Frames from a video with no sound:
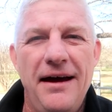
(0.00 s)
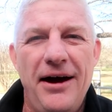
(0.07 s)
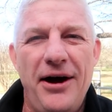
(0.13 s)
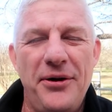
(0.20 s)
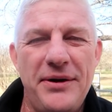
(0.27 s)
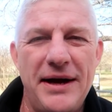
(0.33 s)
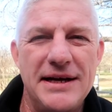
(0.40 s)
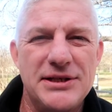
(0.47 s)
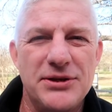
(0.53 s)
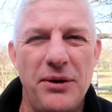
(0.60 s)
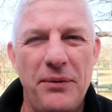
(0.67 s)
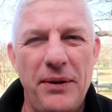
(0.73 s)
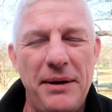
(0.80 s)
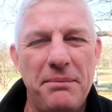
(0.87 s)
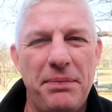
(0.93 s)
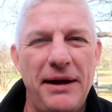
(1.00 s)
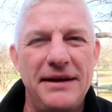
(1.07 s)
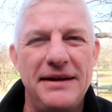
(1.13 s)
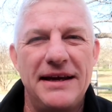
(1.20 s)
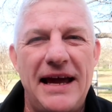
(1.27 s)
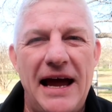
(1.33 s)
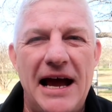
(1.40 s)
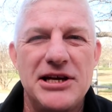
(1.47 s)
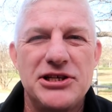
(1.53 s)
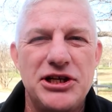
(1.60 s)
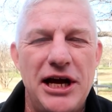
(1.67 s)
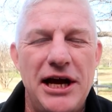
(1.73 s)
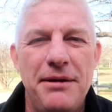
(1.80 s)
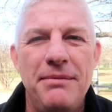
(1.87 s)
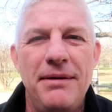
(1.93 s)
Okay, so I went and played in the cash
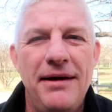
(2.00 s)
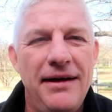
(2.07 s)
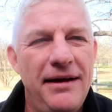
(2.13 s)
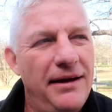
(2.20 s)
game.